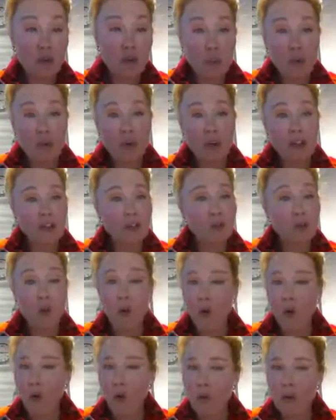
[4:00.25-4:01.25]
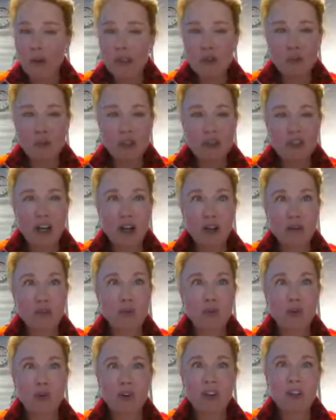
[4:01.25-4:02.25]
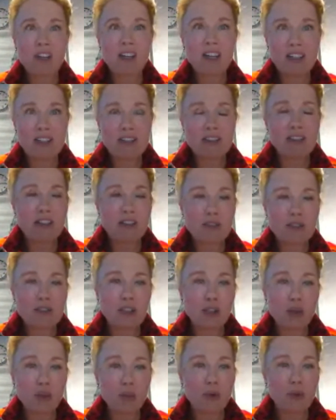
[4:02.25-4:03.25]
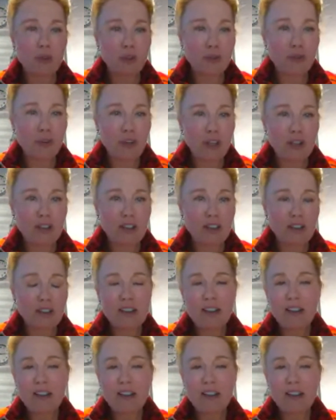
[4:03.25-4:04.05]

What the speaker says: point to always watch out for is there a single point of failure.